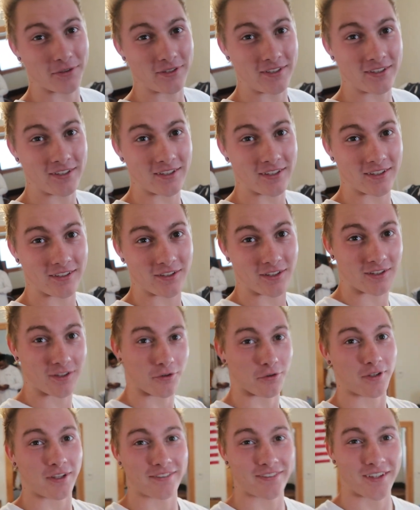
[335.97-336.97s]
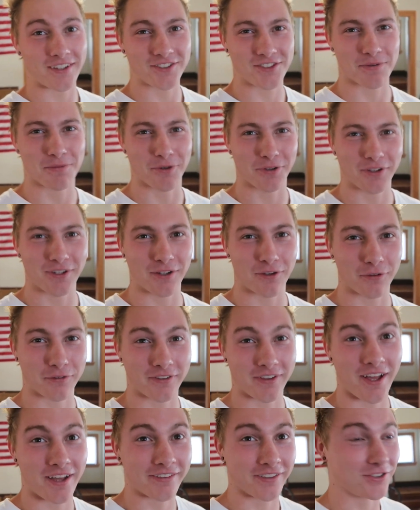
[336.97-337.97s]
so he you know, gets out of gym early to go
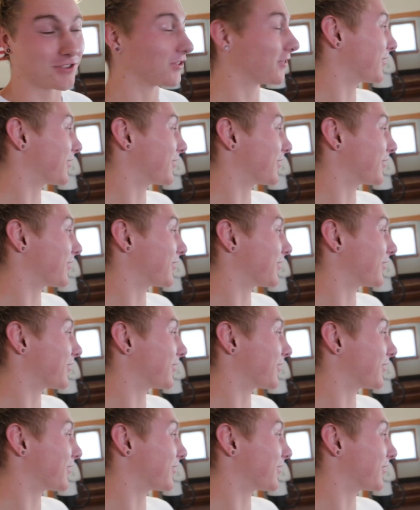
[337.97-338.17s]
to class and